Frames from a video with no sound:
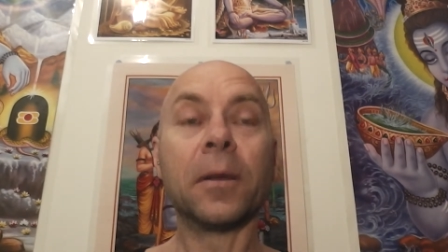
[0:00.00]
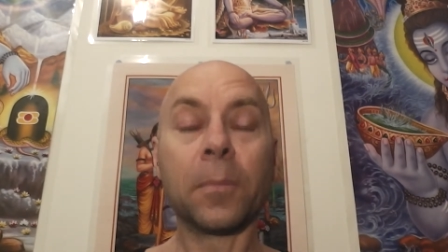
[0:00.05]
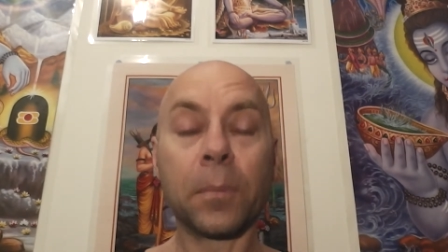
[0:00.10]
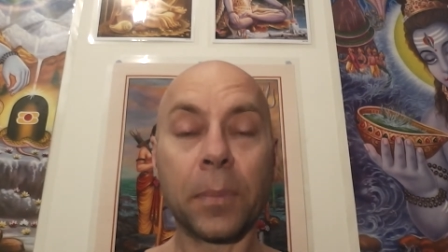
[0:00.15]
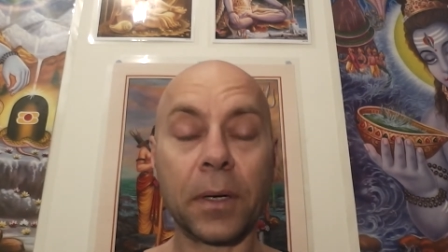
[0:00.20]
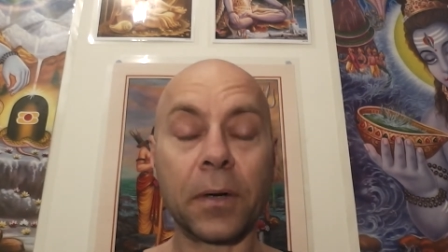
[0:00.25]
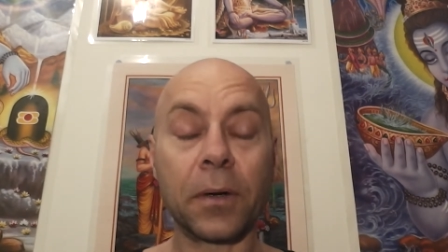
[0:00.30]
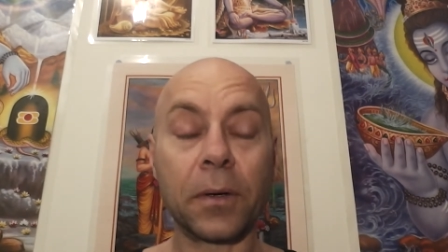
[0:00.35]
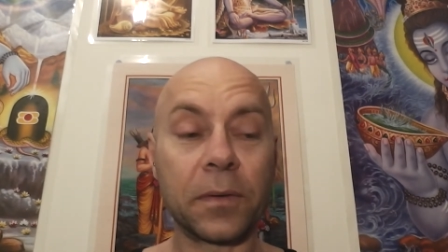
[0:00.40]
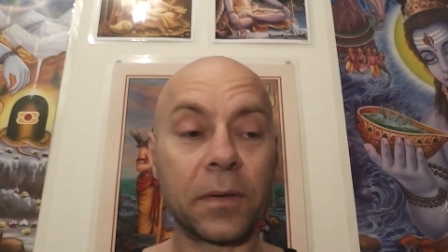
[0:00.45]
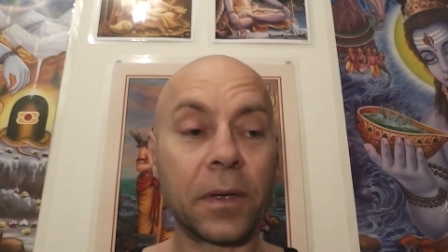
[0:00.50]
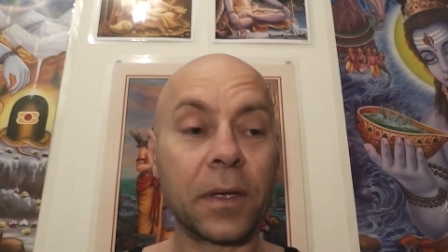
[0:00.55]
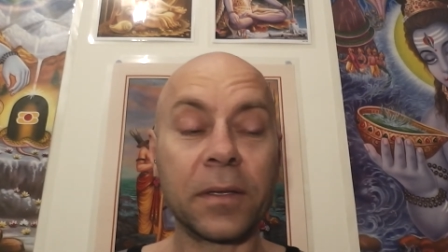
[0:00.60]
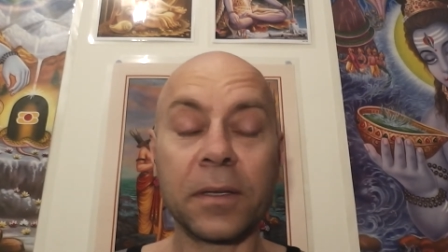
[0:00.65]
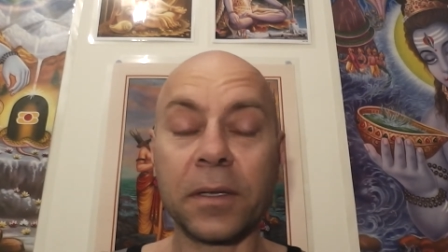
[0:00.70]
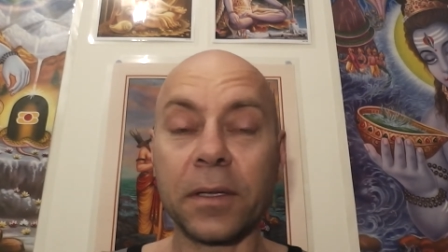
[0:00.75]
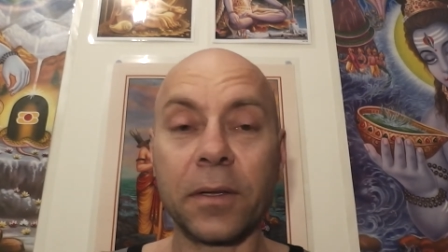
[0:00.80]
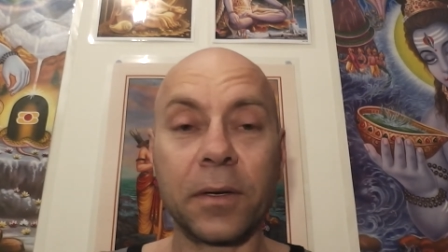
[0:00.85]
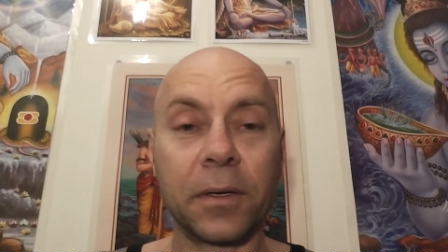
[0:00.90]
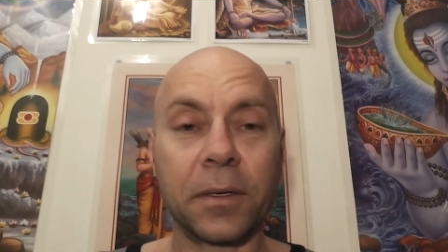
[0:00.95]
But I was
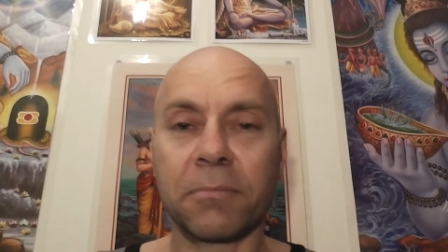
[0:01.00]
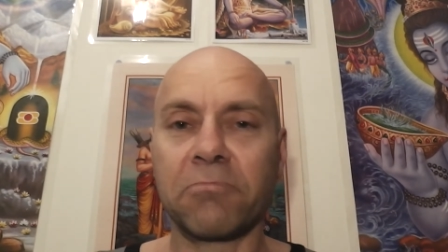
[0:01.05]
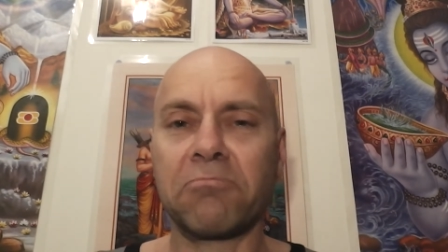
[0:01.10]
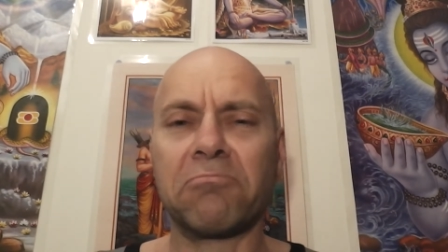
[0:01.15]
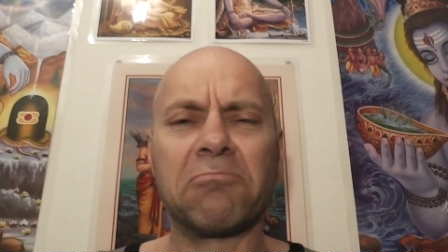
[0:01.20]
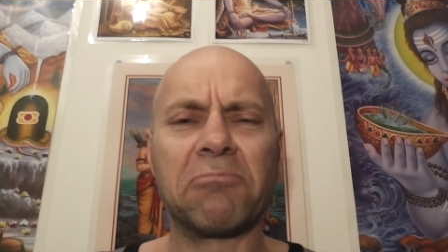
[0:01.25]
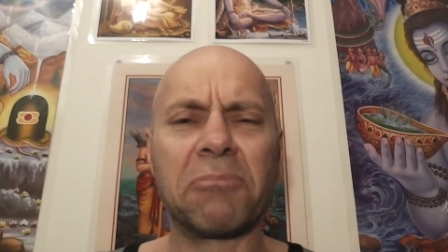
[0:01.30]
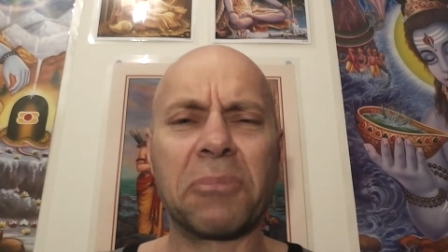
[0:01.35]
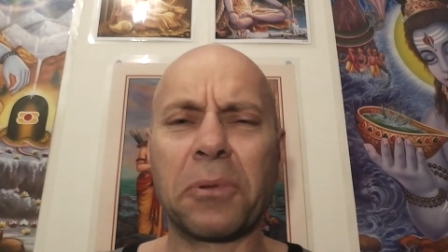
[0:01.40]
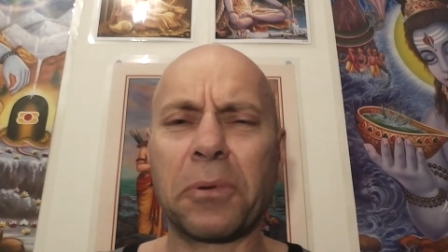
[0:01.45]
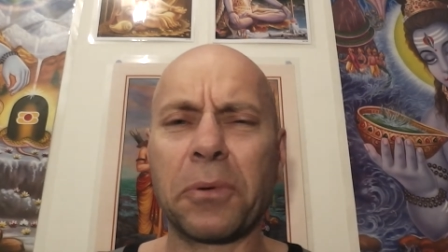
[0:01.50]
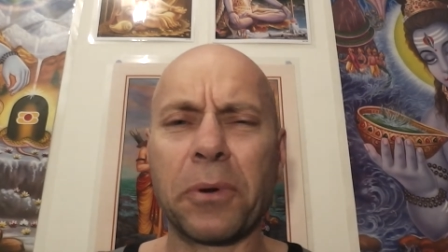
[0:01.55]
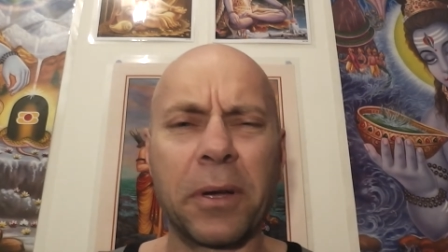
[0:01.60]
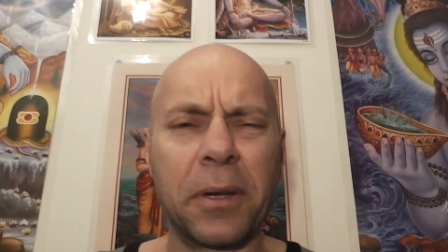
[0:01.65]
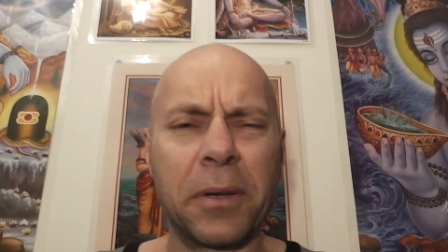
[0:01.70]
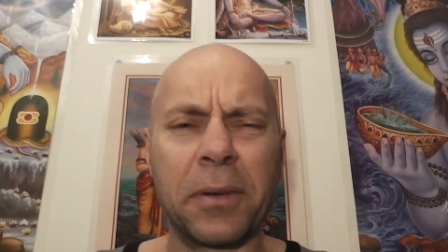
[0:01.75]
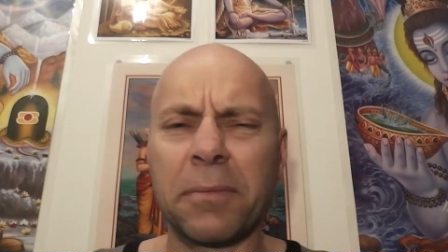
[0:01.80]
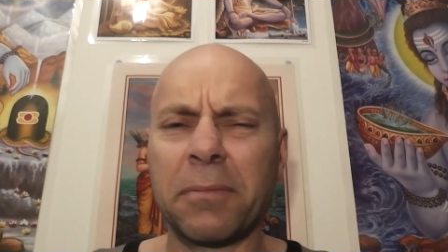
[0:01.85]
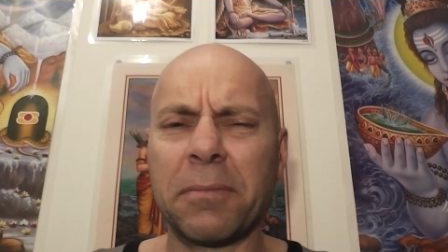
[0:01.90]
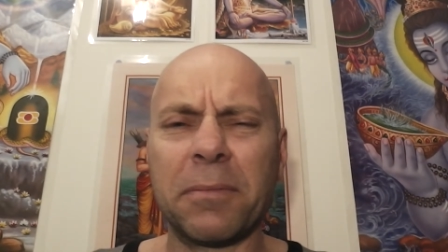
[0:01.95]
only like
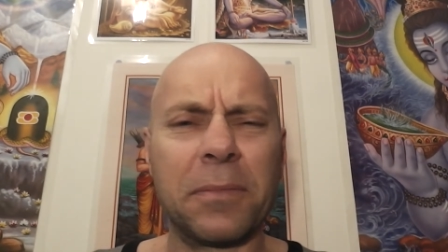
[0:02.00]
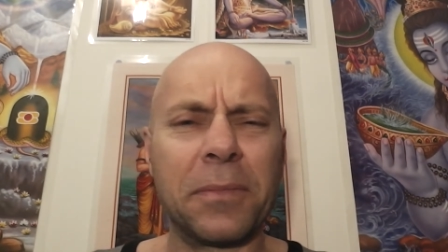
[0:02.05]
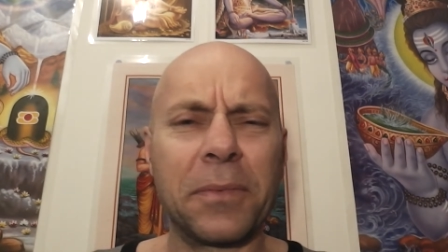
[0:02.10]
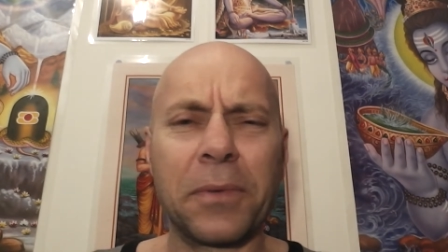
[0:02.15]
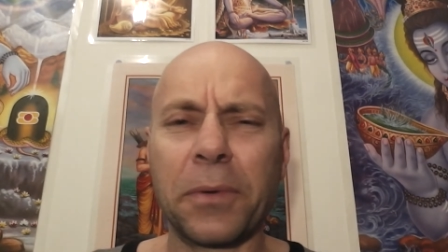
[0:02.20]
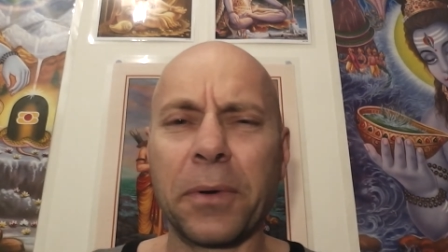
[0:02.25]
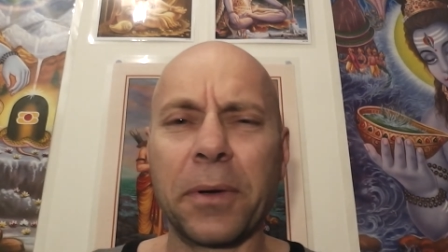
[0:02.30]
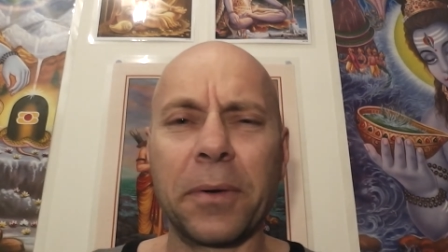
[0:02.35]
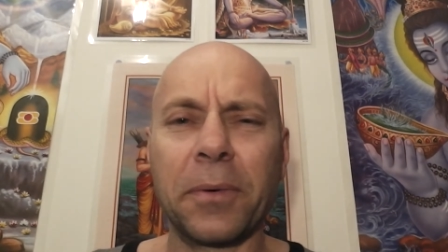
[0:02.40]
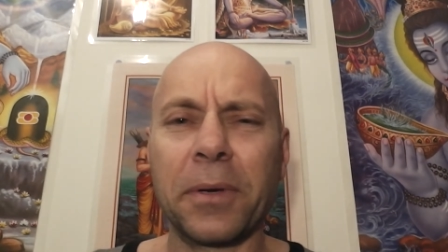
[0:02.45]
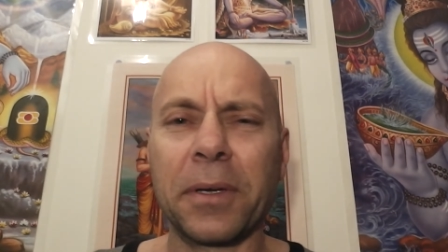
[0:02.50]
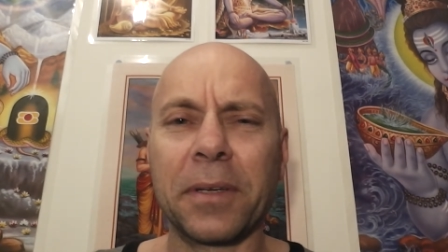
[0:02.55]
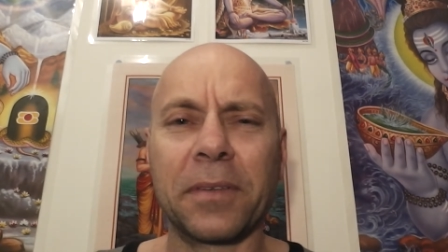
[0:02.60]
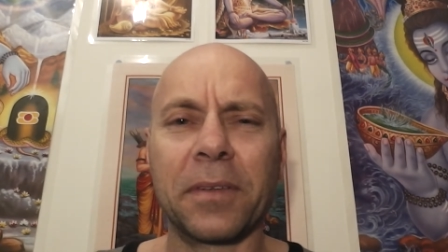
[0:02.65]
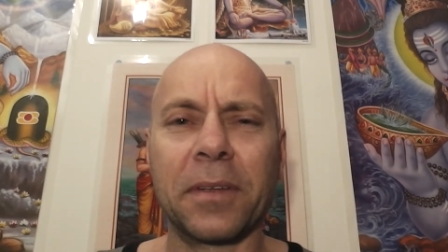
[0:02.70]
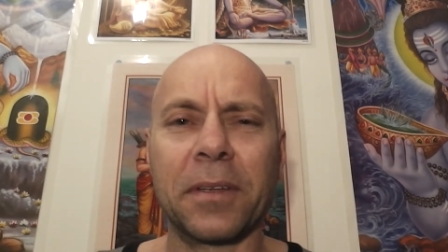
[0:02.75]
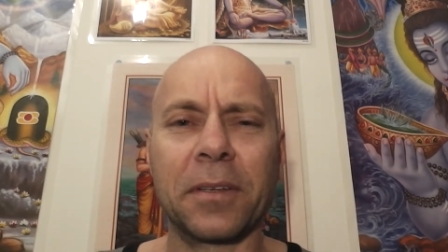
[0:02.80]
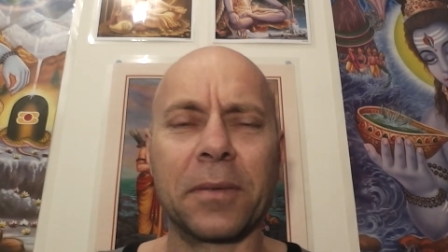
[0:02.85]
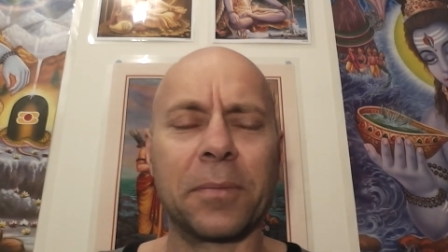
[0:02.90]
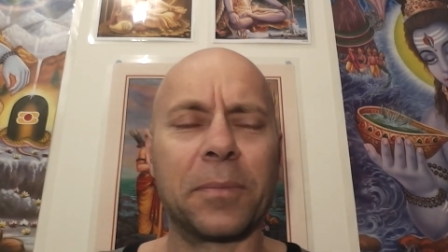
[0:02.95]
three three weeks
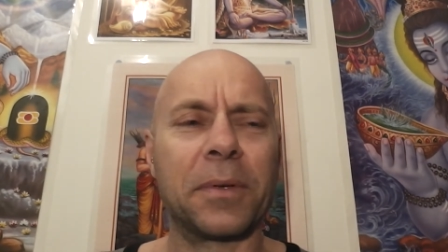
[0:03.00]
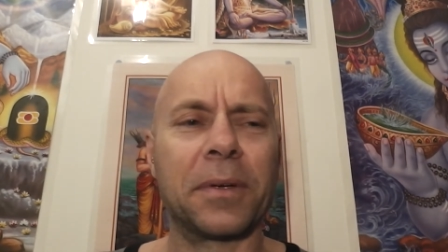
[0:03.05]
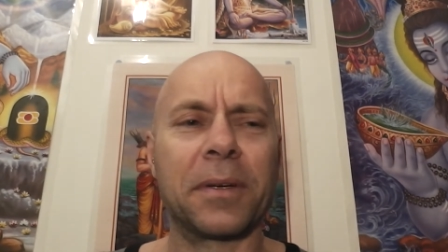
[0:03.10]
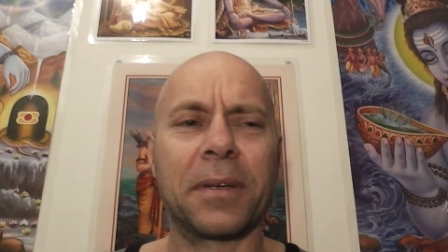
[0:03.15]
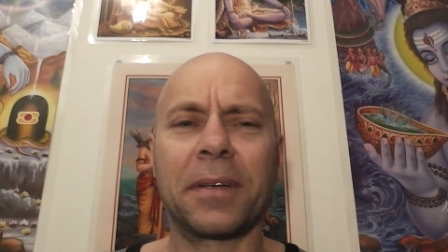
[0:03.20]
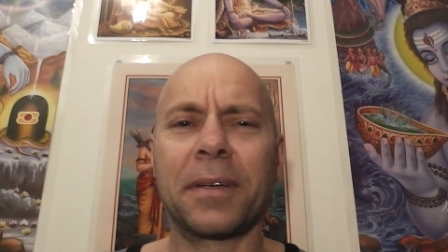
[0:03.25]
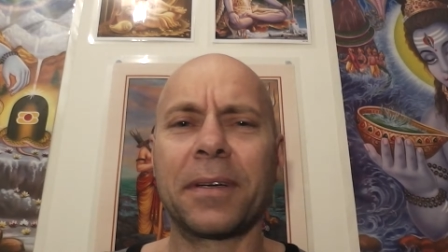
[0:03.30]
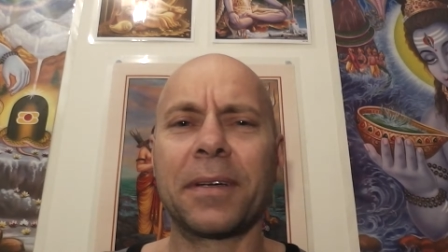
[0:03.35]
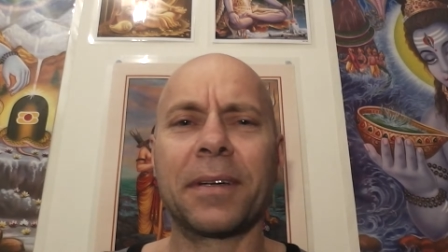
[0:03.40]
into my